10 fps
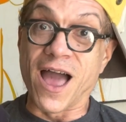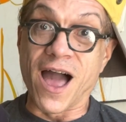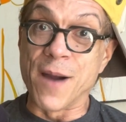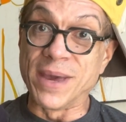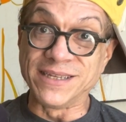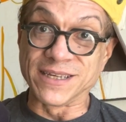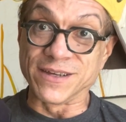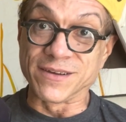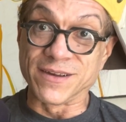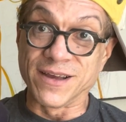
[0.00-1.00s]

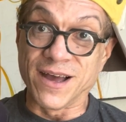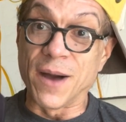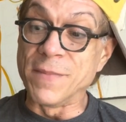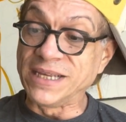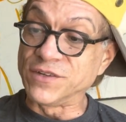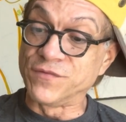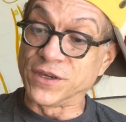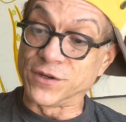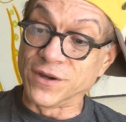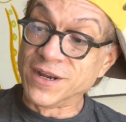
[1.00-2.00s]
Amazing. Amazing
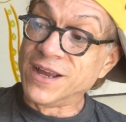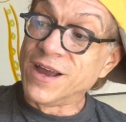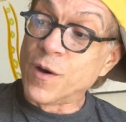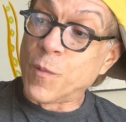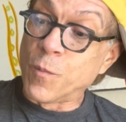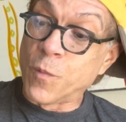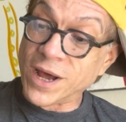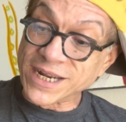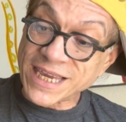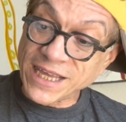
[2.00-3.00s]
figure.
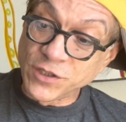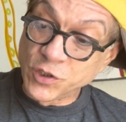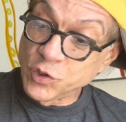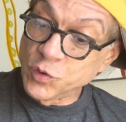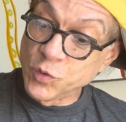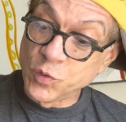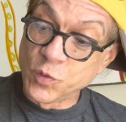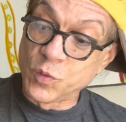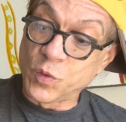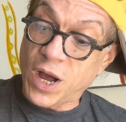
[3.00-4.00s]
What it can
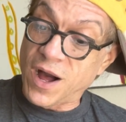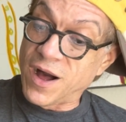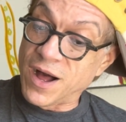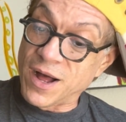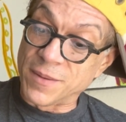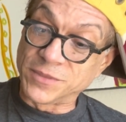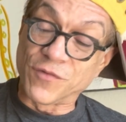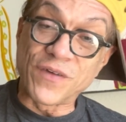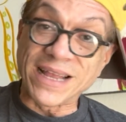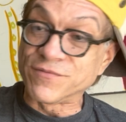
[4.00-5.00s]
do, the
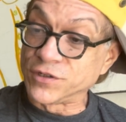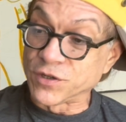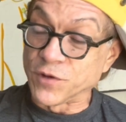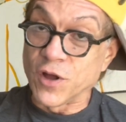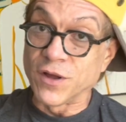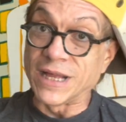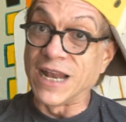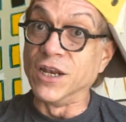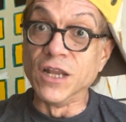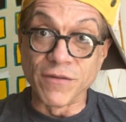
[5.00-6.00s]
fact, first of all, I
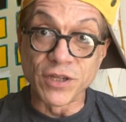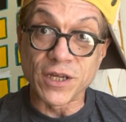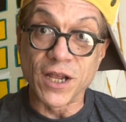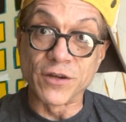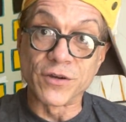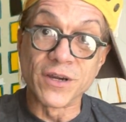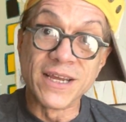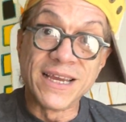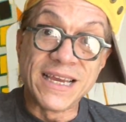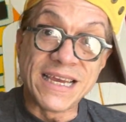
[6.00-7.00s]
love the color.
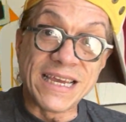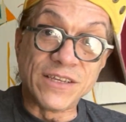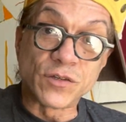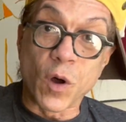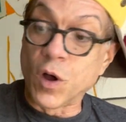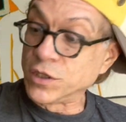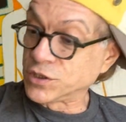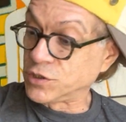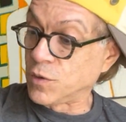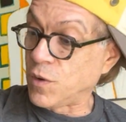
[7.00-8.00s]
It's
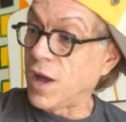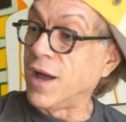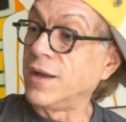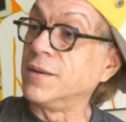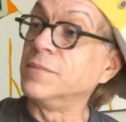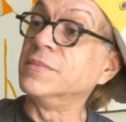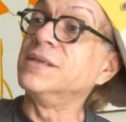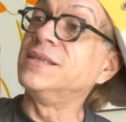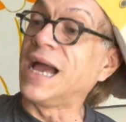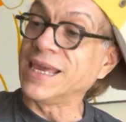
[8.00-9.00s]
also
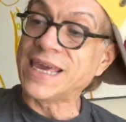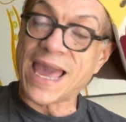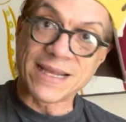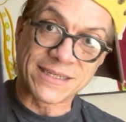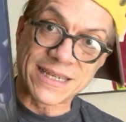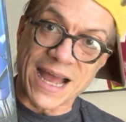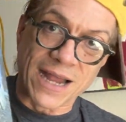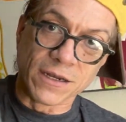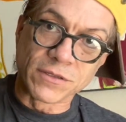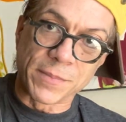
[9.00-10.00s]
die cast. I
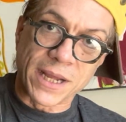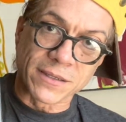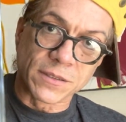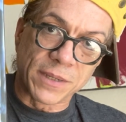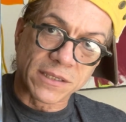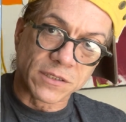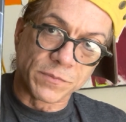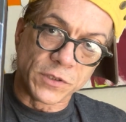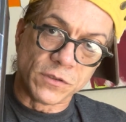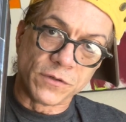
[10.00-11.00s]
love the box. The box is
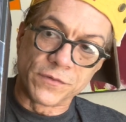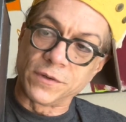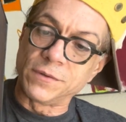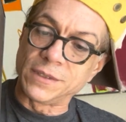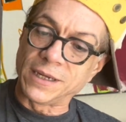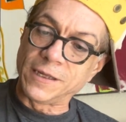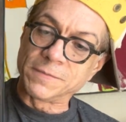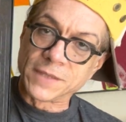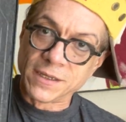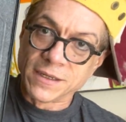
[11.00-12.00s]
beautiful, right?
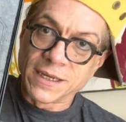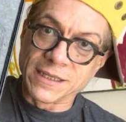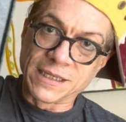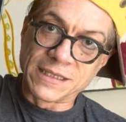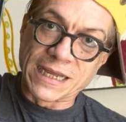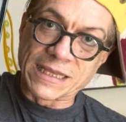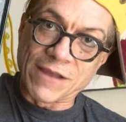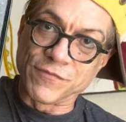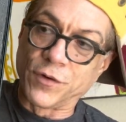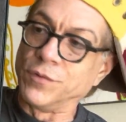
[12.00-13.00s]
And they got
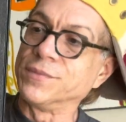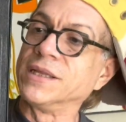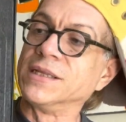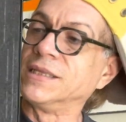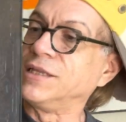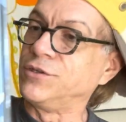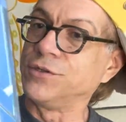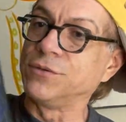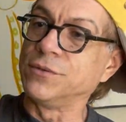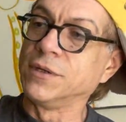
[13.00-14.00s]
that foam thing that they
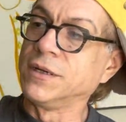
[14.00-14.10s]
do.